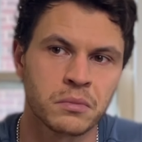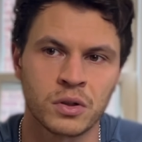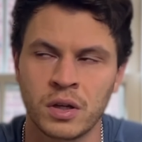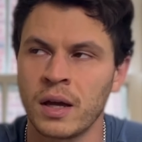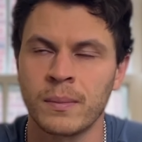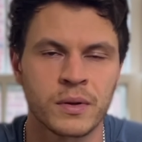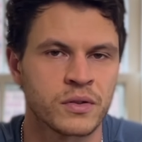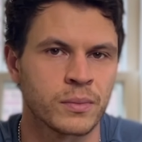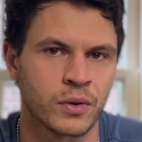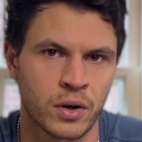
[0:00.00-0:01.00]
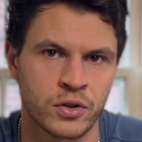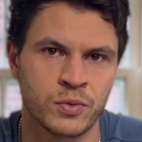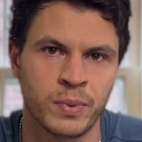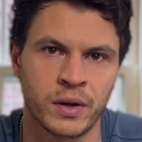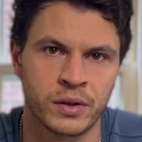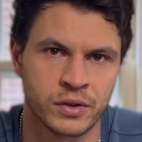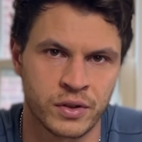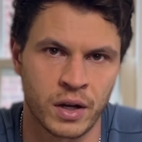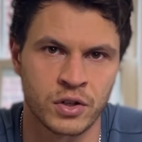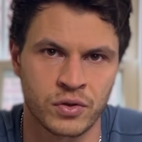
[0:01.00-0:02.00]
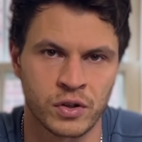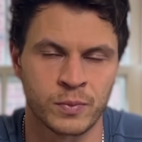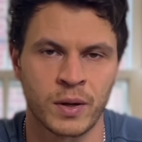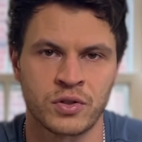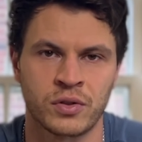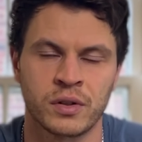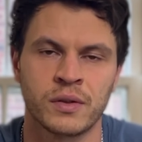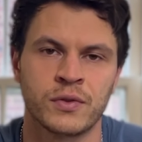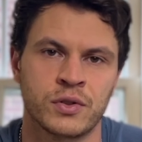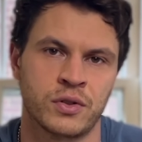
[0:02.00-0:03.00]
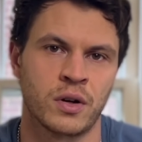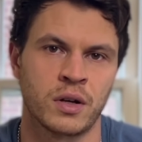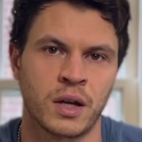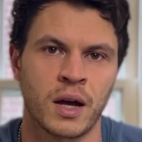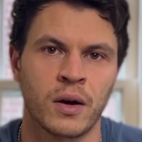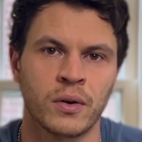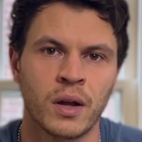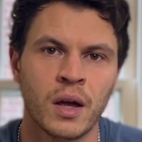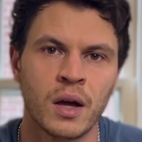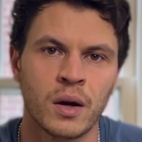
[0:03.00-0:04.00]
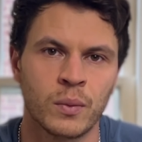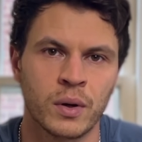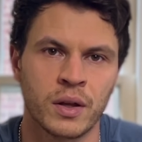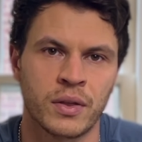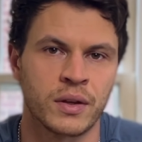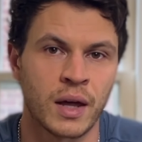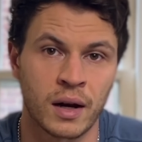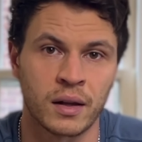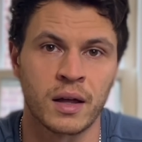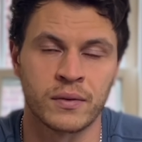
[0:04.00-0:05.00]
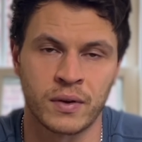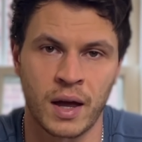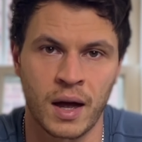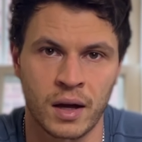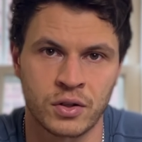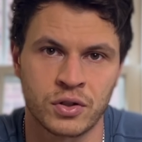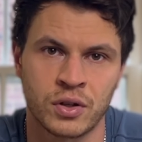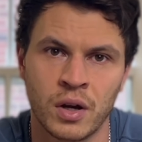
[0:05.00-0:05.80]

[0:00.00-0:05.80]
can be some large barriers to entry, especially if you're starting out with not a lot of cash.